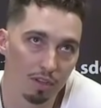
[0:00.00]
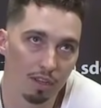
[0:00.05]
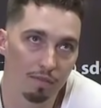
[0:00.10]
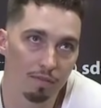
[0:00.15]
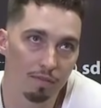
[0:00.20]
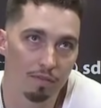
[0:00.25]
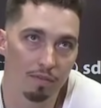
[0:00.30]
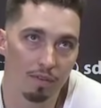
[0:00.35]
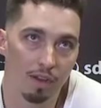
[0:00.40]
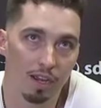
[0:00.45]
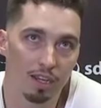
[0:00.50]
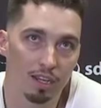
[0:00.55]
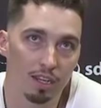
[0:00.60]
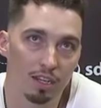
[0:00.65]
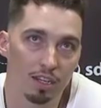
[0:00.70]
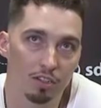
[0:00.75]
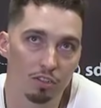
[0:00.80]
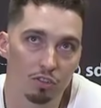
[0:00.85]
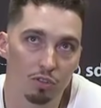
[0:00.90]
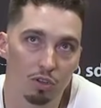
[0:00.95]
if I can
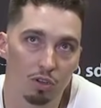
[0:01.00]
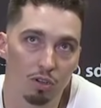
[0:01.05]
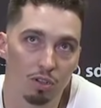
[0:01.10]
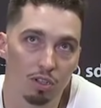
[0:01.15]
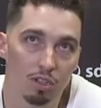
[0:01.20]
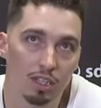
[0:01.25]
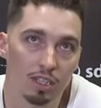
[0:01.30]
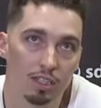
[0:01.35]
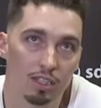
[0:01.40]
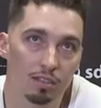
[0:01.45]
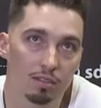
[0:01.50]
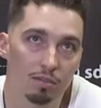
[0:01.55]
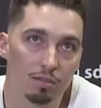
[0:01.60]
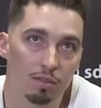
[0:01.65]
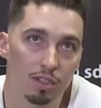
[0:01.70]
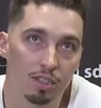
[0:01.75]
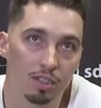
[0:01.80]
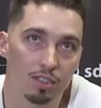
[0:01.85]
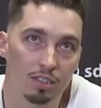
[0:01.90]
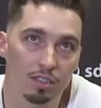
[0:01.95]
control it,
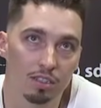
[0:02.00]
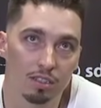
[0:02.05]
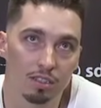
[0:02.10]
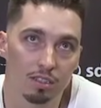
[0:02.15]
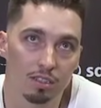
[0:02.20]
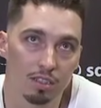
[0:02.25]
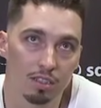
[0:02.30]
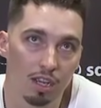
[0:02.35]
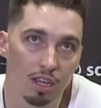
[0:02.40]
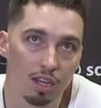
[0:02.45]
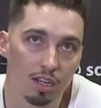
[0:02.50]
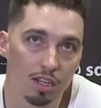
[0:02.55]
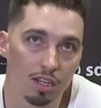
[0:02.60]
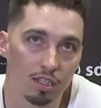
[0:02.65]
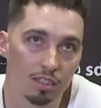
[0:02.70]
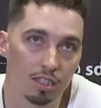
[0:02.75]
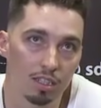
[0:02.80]
which I could